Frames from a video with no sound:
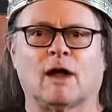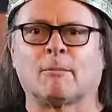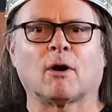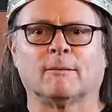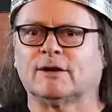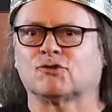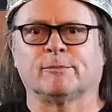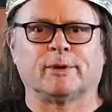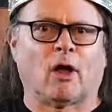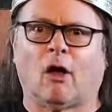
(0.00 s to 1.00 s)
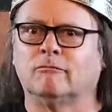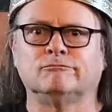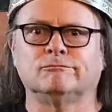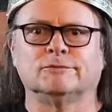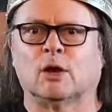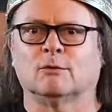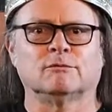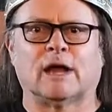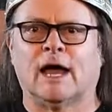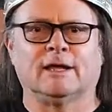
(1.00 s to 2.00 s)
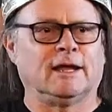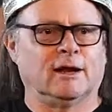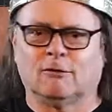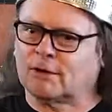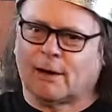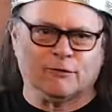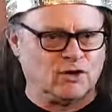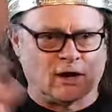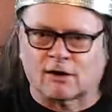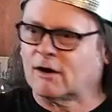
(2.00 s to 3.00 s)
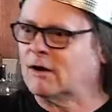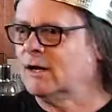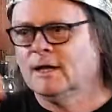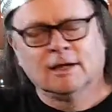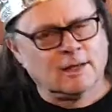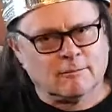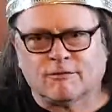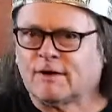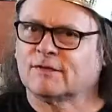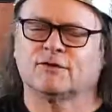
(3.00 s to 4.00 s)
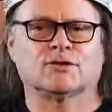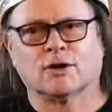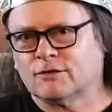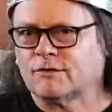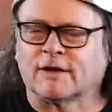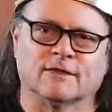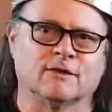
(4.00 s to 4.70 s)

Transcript: part of my trip at all. When I was younger, fuck the church, fuck